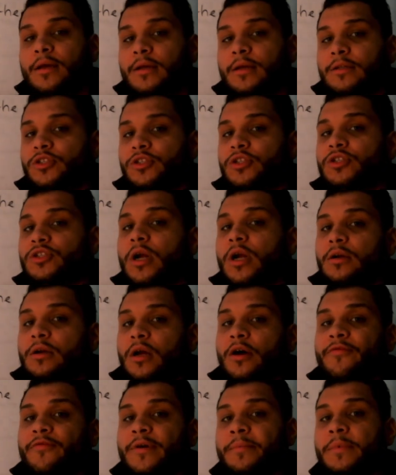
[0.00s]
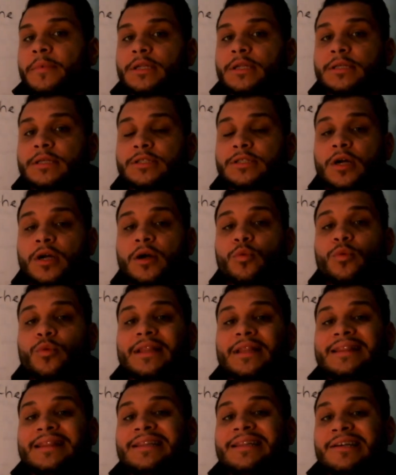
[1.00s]
To start off, I'm going to start
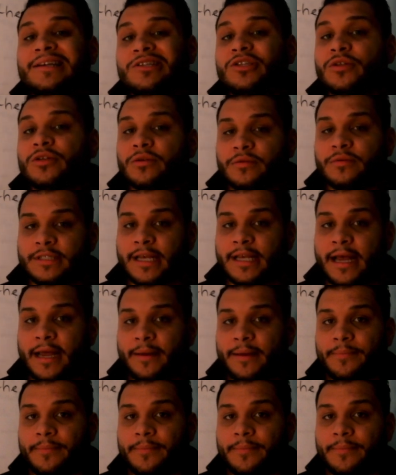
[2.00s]
with digital time.